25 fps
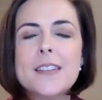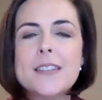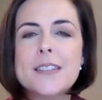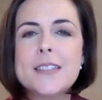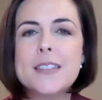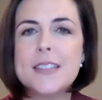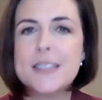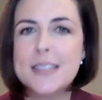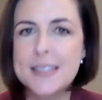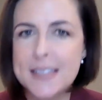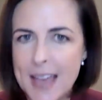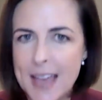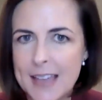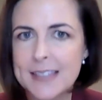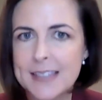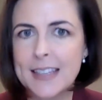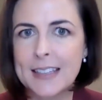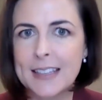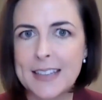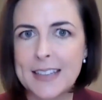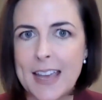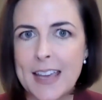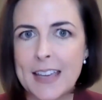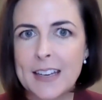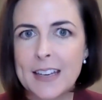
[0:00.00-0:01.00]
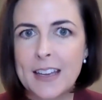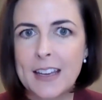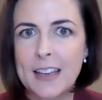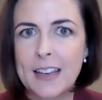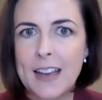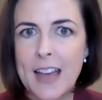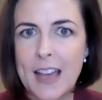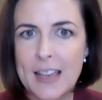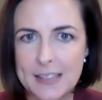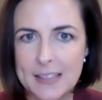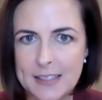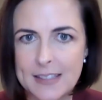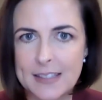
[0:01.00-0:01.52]
to designate it
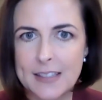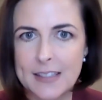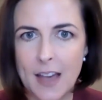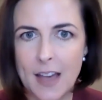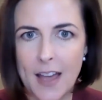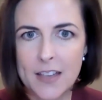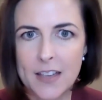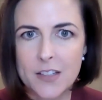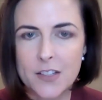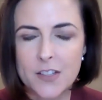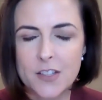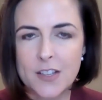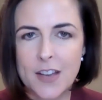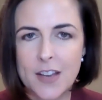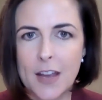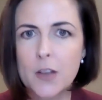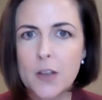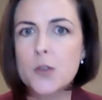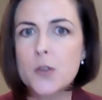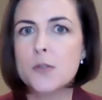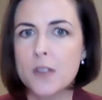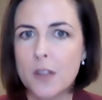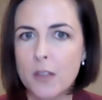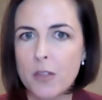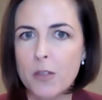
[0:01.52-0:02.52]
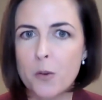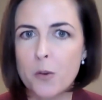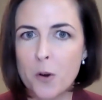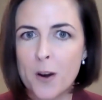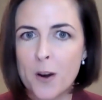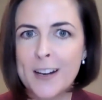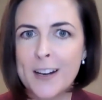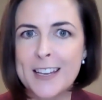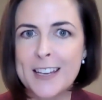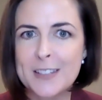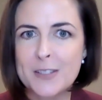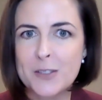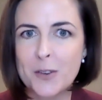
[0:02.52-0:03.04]
as such, and whose
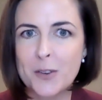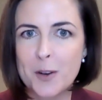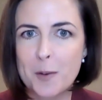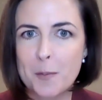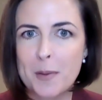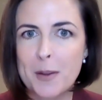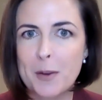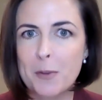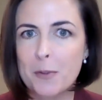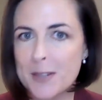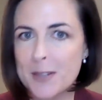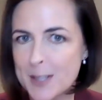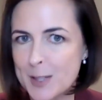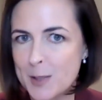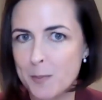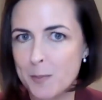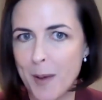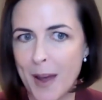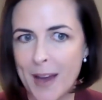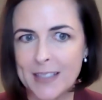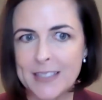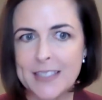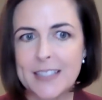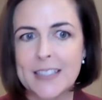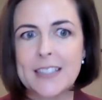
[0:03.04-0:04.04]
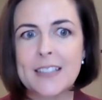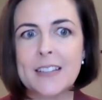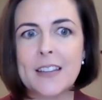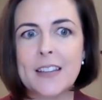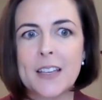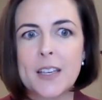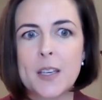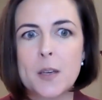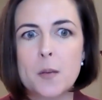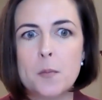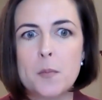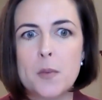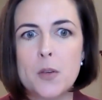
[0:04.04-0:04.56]
authority is going to be respected in the
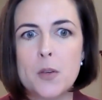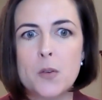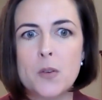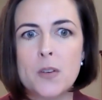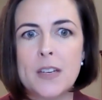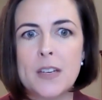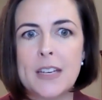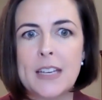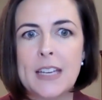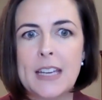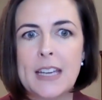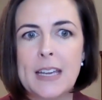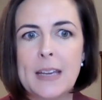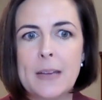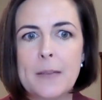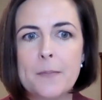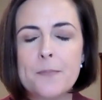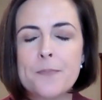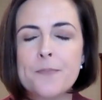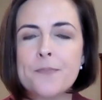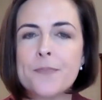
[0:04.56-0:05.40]
community.